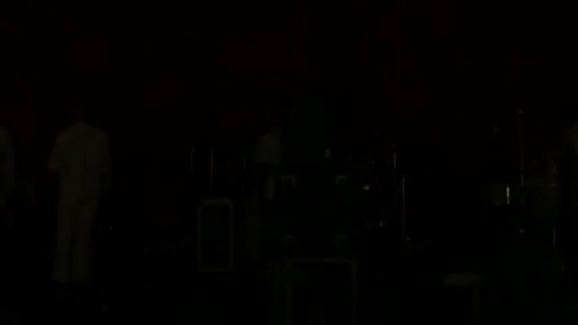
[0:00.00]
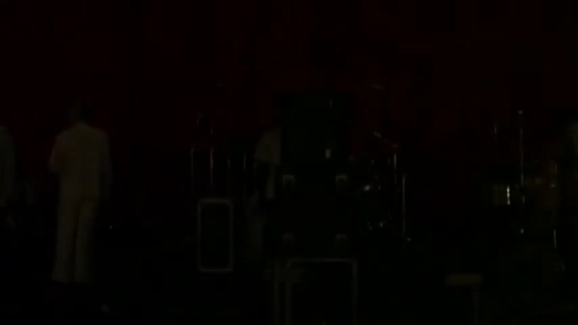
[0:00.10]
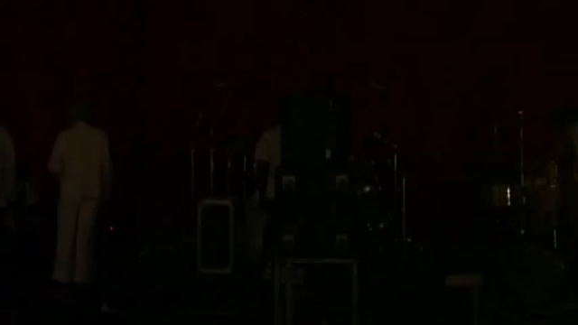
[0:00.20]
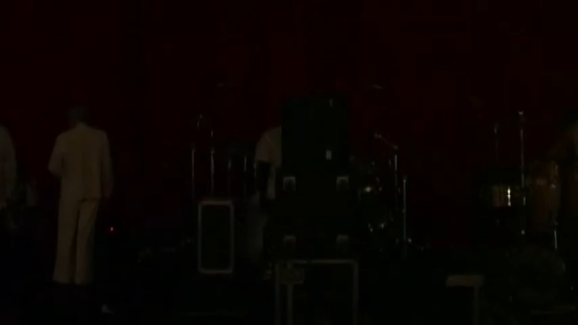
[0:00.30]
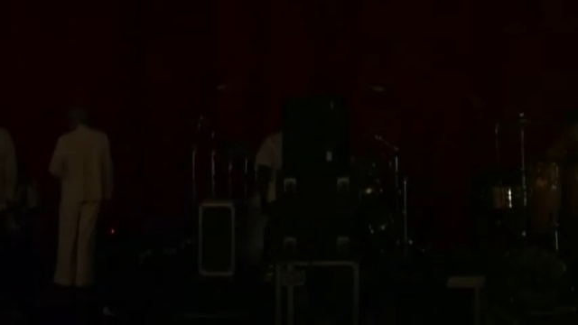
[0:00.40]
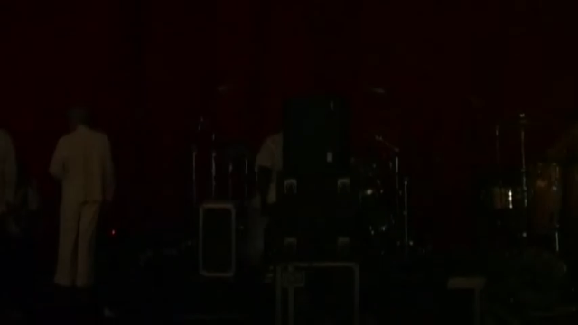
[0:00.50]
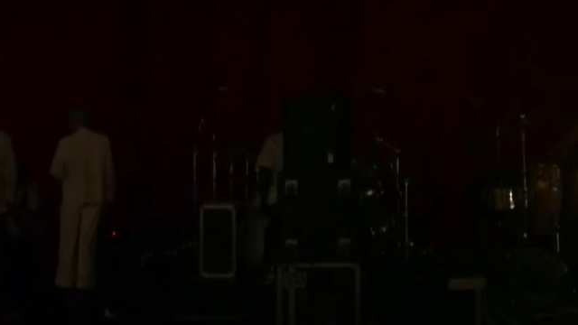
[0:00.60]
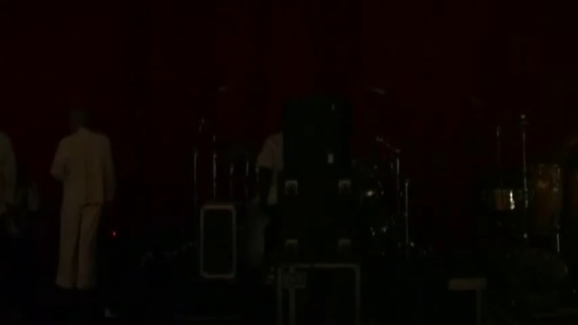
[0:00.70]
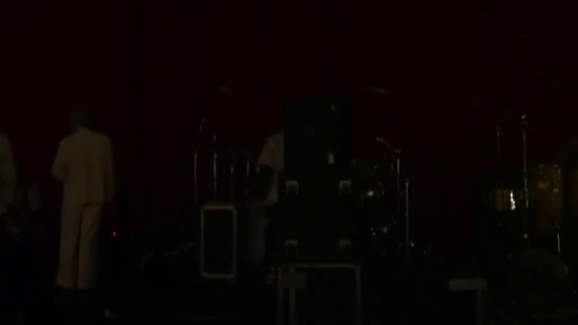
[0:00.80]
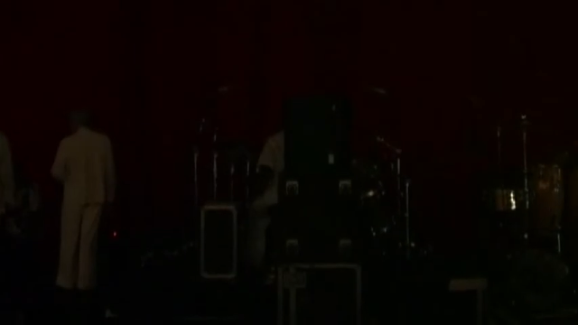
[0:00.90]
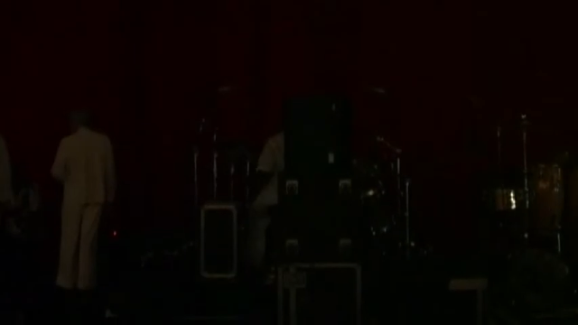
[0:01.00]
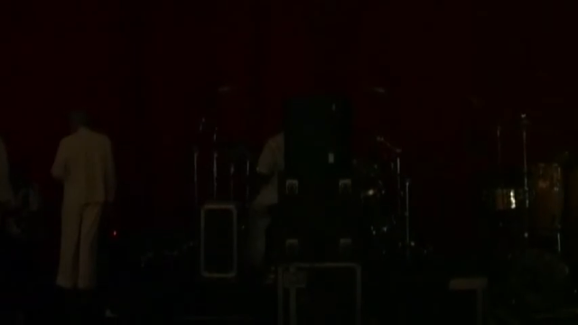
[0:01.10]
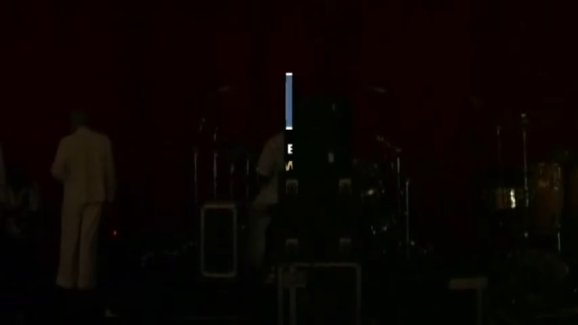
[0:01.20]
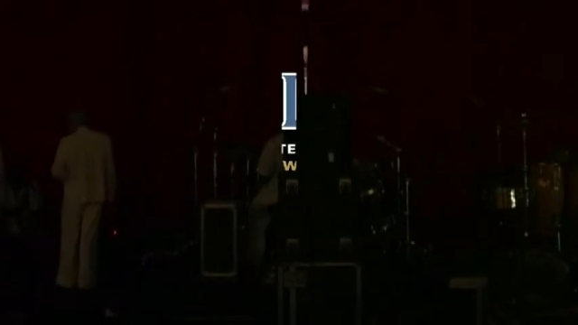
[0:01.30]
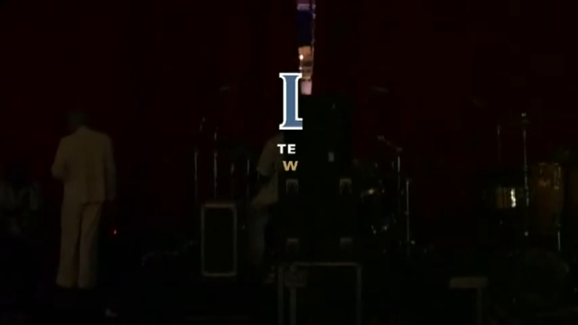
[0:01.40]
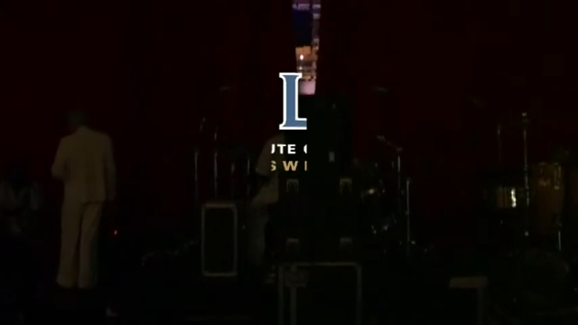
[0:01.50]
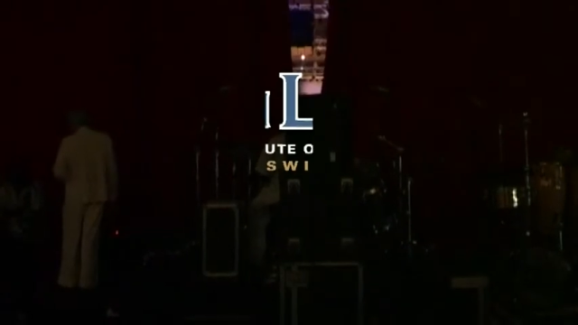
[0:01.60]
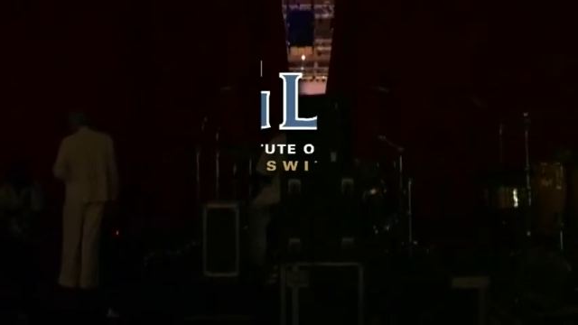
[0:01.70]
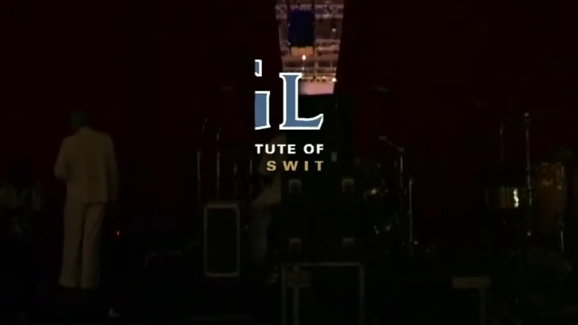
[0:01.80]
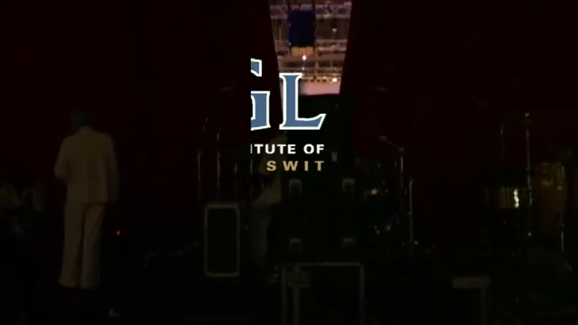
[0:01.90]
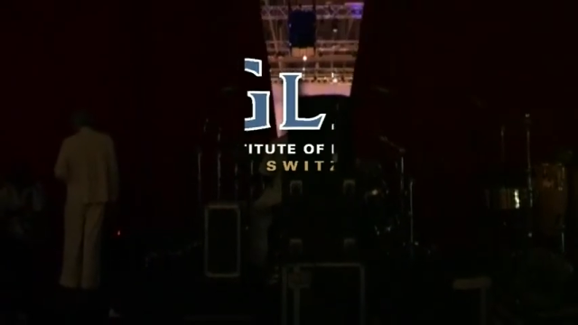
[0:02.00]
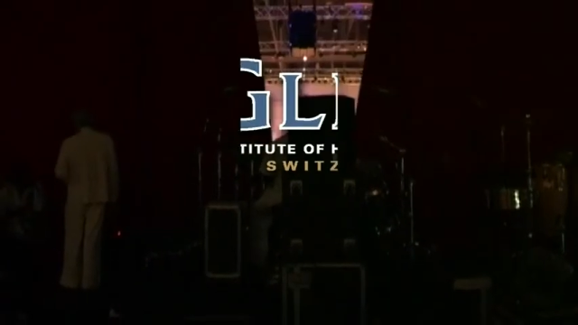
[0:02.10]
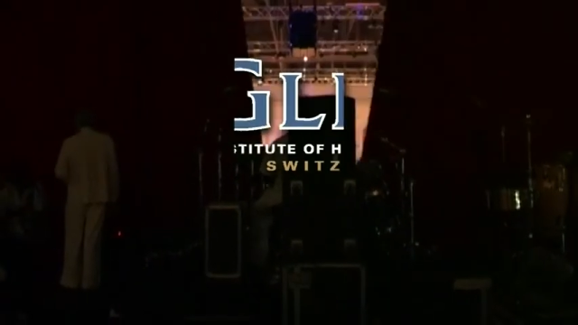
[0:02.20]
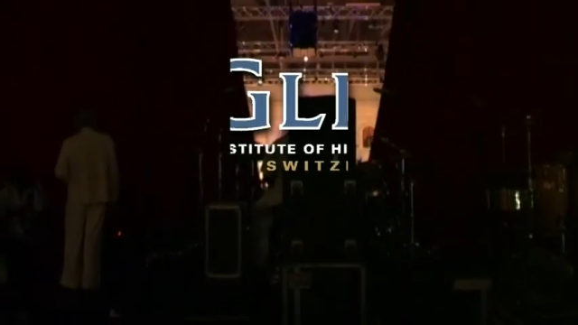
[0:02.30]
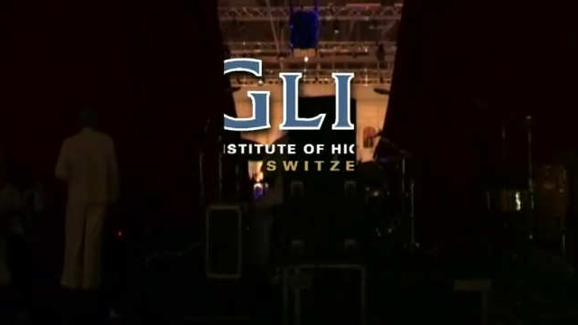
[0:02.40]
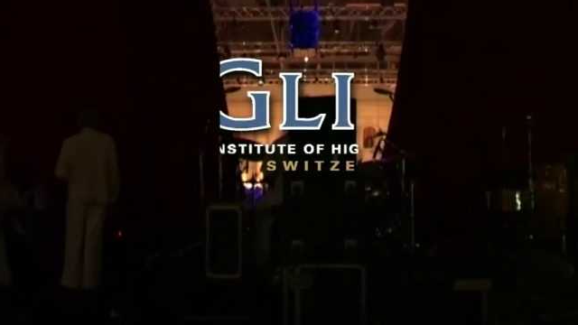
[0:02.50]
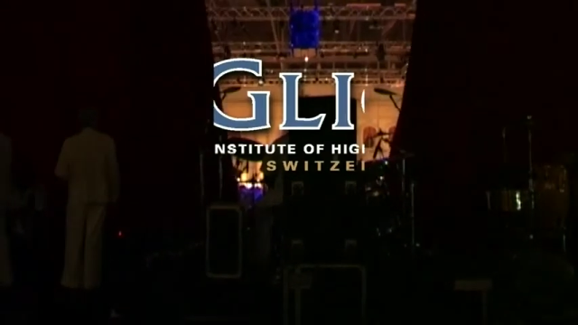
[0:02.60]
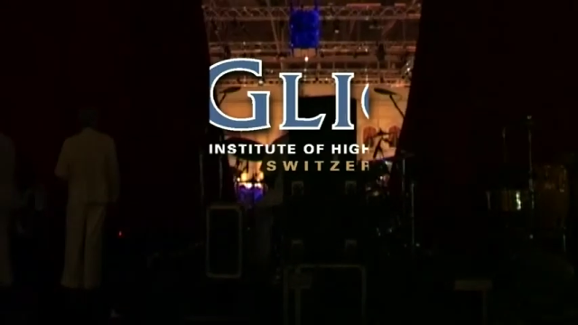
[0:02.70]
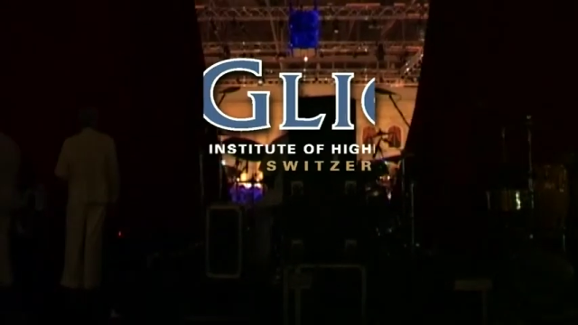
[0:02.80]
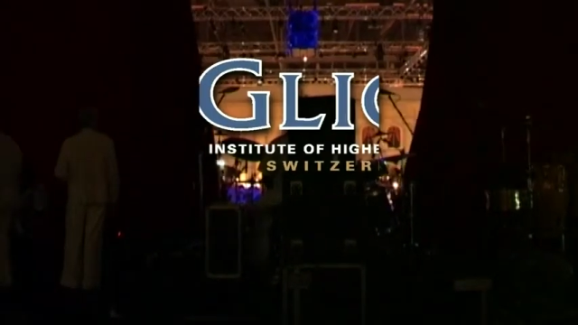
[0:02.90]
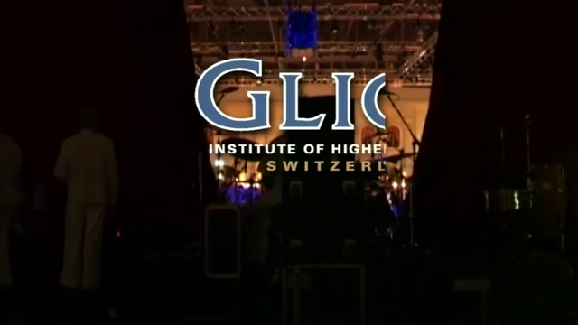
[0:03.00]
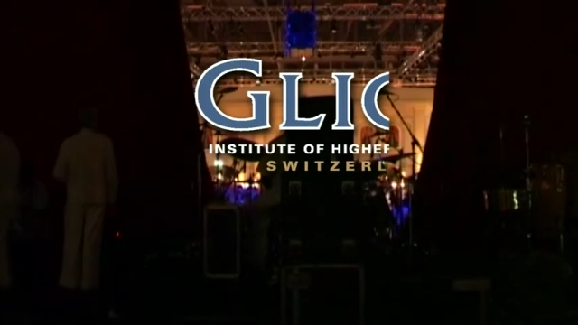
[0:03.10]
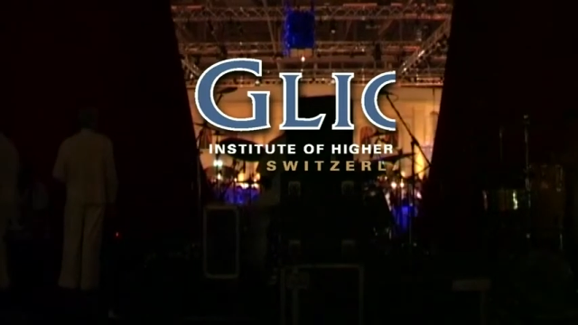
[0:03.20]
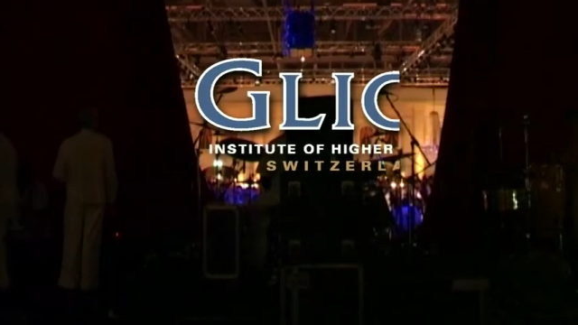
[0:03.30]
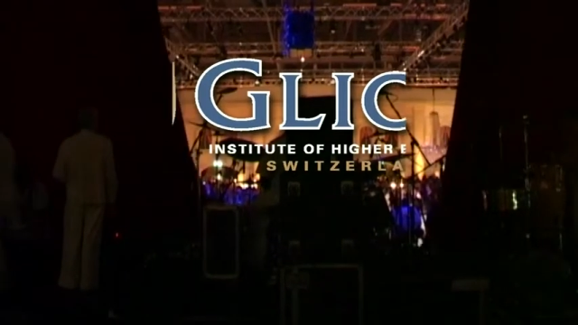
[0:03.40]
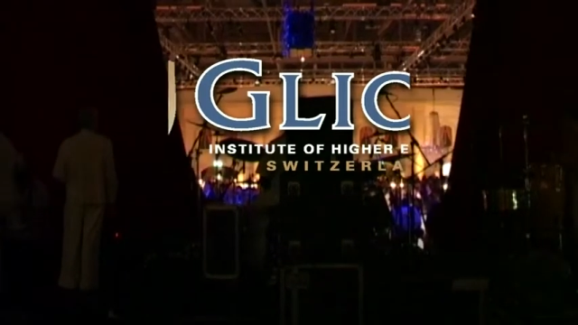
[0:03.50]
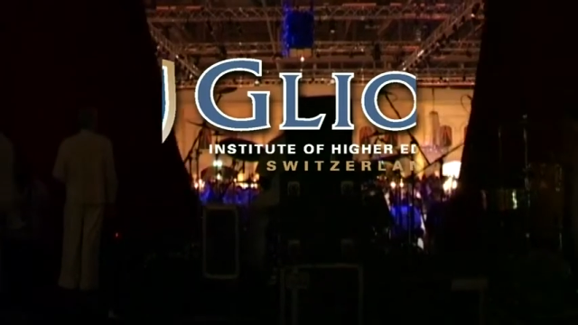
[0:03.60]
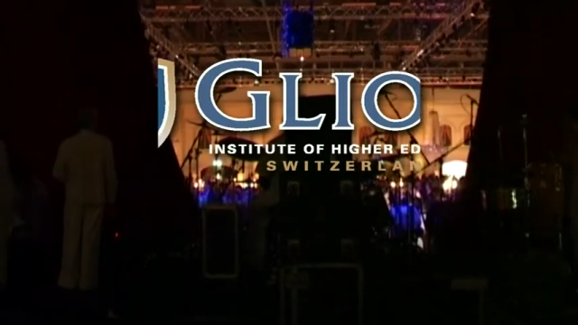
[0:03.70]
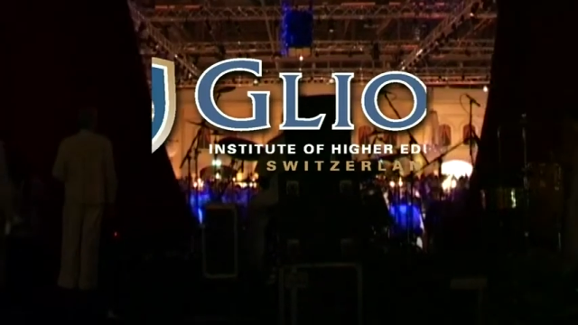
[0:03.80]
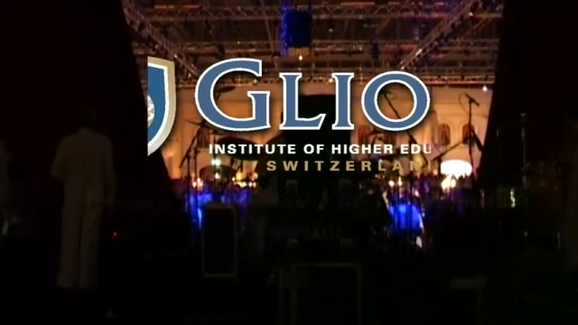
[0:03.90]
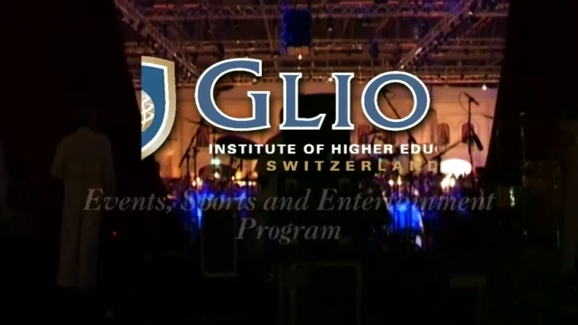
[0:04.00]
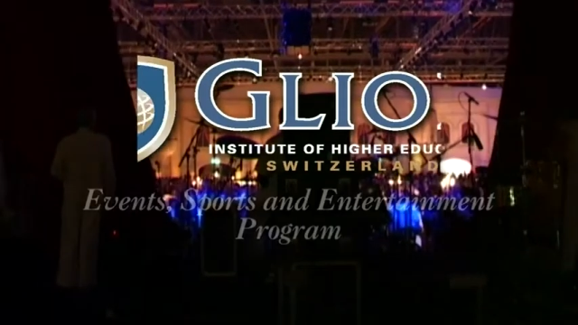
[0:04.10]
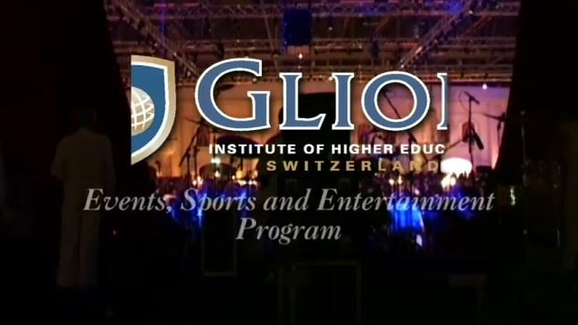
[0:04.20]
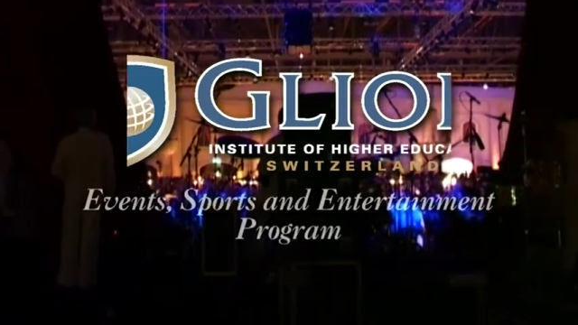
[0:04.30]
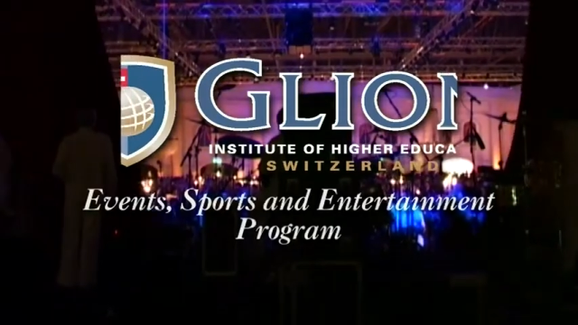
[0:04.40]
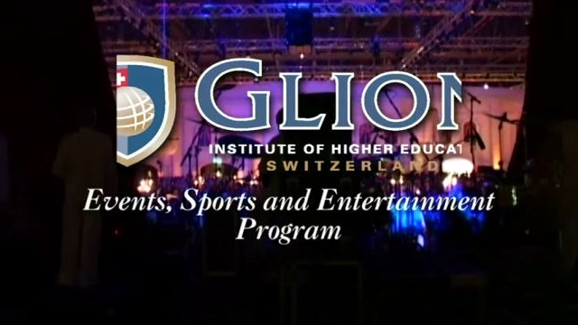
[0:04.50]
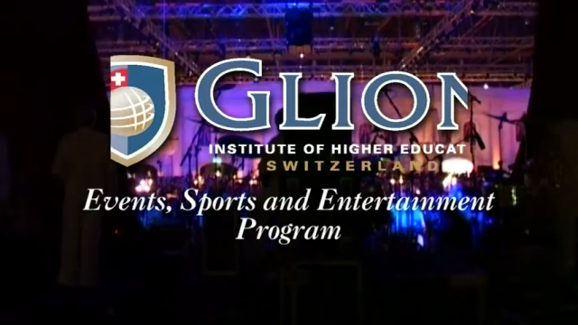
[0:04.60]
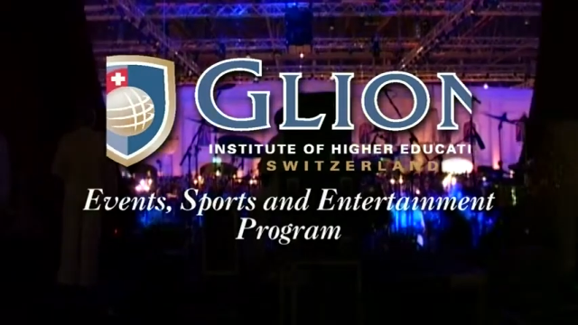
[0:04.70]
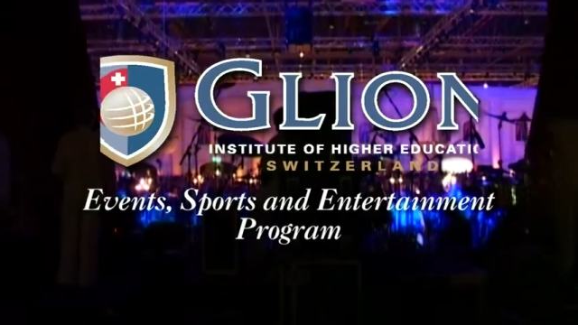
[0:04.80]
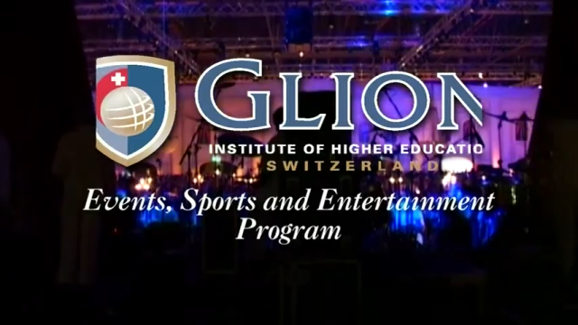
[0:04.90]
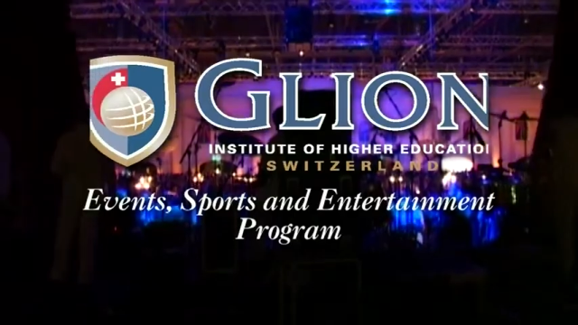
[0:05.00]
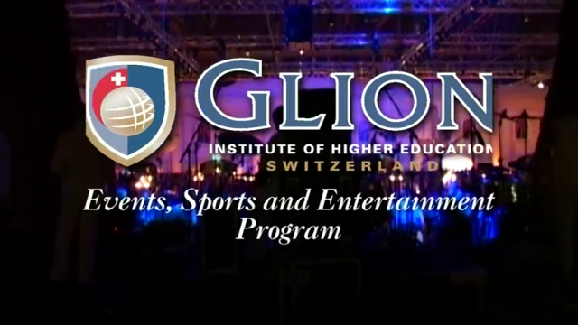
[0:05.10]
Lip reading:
Nobody's mouth can be seen.